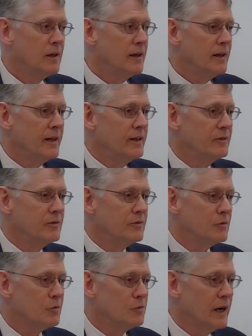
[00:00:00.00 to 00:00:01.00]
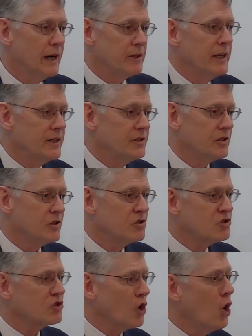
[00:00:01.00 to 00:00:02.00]
in revelation
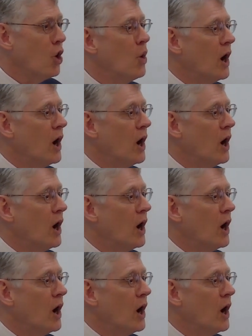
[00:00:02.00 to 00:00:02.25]
so